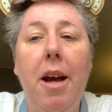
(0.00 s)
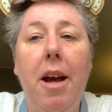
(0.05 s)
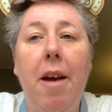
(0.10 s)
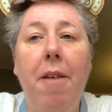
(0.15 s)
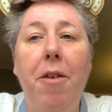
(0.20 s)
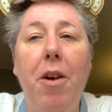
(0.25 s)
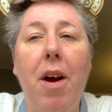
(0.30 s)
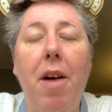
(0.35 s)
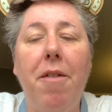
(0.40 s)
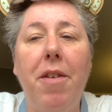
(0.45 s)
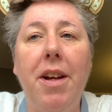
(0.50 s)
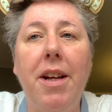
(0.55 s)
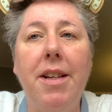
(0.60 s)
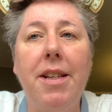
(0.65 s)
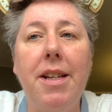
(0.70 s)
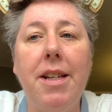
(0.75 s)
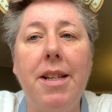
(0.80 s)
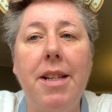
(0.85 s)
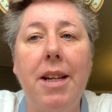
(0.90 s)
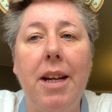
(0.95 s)
if you have an
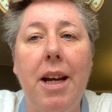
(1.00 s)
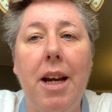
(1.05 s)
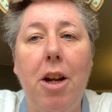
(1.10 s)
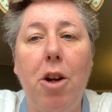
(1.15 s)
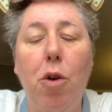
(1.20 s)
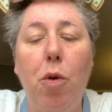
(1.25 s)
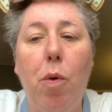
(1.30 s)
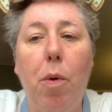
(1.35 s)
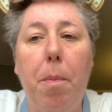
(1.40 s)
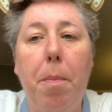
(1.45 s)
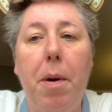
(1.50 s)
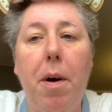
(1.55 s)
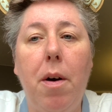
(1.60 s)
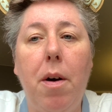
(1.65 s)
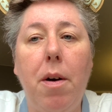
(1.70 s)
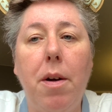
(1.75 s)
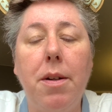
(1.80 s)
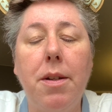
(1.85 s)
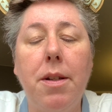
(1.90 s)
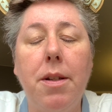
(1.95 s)
existing annual
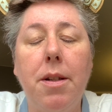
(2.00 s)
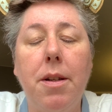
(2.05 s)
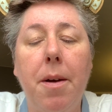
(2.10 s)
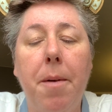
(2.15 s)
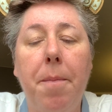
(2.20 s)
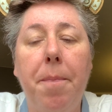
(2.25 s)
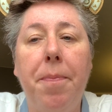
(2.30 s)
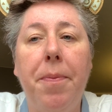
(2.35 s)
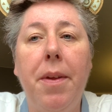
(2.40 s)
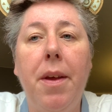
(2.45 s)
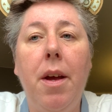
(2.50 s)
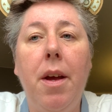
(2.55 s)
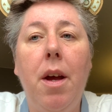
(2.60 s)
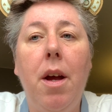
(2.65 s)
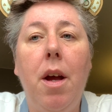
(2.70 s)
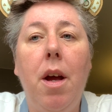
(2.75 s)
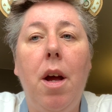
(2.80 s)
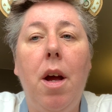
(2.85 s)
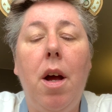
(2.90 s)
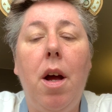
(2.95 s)
pass.
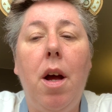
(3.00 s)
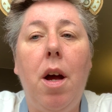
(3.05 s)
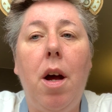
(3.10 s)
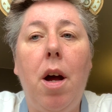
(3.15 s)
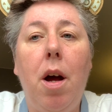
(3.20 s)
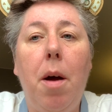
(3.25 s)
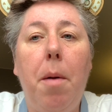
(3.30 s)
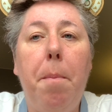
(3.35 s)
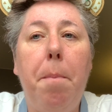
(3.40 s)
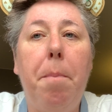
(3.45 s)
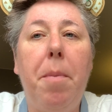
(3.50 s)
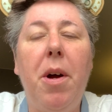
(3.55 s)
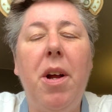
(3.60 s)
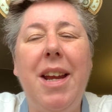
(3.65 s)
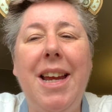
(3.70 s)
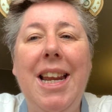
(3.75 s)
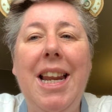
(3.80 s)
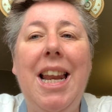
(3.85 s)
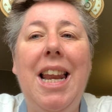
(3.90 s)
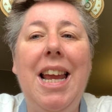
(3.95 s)
But
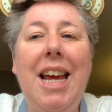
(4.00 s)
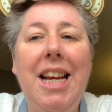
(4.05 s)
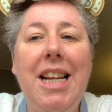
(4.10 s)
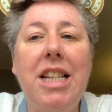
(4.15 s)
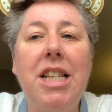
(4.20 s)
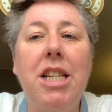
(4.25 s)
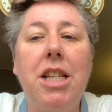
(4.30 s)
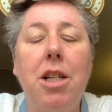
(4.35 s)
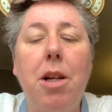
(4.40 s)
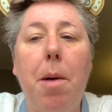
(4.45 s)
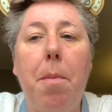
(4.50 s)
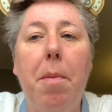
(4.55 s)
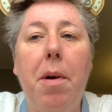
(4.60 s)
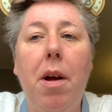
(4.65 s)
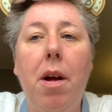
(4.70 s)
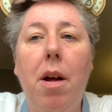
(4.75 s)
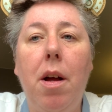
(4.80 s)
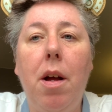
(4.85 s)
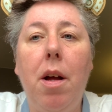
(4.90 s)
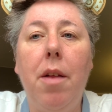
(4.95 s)
in late
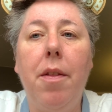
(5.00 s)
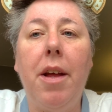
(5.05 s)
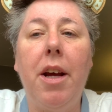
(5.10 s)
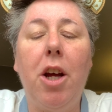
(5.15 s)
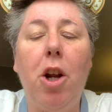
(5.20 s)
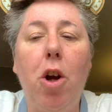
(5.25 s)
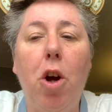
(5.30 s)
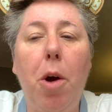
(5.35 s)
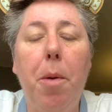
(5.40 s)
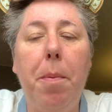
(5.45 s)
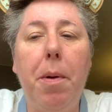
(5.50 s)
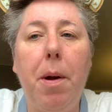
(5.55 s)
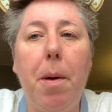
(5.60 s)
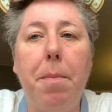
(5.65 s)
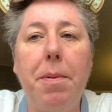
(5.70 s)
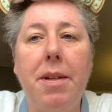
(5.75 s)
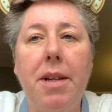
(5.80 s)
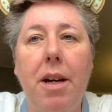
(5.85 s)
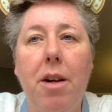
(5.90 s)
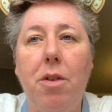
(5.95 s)
summer, they're going to open up
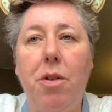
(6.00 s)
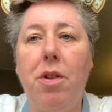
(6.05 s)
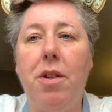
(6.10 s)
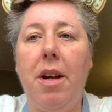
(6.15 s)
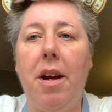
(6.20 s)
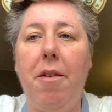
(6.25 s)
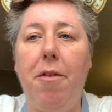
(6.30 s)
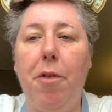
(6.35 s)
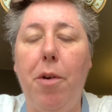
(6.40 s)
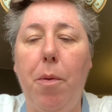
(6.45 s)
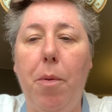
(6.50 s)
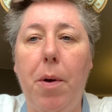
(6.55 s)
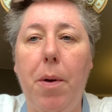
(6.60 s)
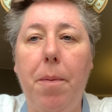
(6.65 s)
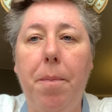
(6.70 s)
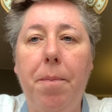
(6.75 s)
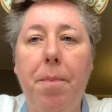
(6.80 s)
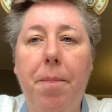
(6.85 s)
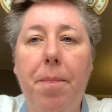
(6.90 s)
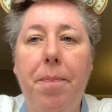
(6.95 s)
sales to
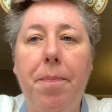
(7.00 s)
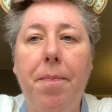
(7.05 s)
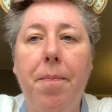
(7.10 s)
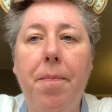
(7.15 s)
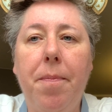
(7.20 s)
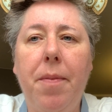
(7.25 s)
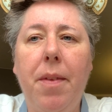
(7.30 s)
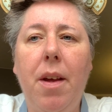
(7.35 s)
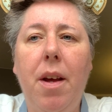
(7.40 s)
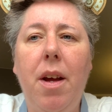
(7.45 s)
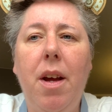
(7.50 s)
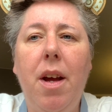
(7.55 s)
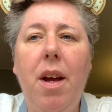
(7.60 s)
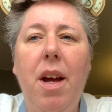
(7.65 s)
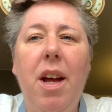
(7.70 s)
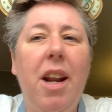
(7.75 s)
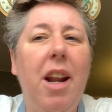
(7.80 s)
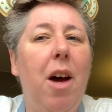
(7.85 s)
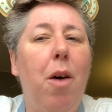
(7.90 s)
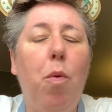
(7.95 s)
everyone.
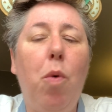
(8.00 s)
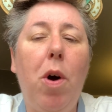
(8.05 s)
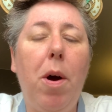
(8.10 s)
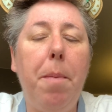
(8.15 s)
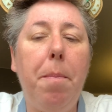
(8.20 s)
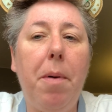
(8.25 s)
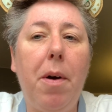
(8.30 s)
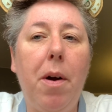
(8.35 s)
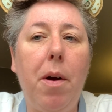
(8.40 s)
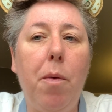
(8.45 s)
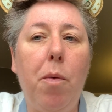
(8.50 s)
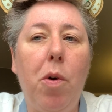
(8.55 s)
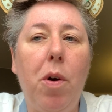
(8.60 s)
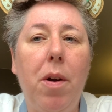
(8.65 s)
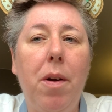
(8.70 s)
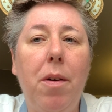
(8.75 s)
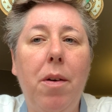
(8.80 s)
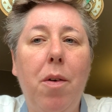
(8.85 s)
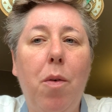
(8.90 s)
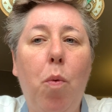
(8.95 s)
Now, why buy
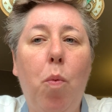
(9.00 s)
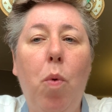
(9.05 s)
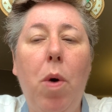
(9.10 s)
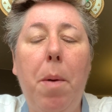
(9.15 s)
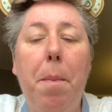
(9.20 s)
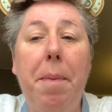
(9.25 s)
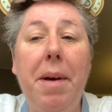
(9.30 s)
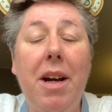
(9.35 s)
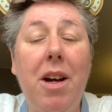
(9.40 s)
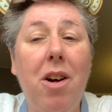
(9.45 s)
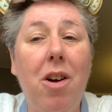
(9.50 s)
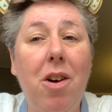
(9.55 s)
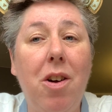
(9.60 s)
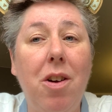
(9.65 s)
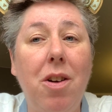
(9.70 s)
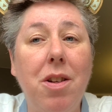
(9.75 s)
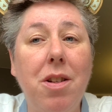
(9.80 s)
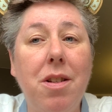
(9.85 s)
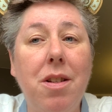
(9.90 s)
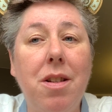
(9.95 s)
one? Well,
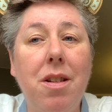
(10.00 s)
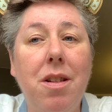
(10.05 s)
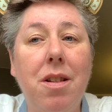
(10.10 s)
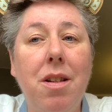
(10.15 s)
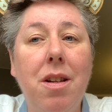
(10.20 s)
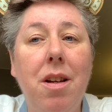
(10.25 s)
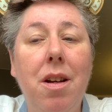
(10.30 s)
because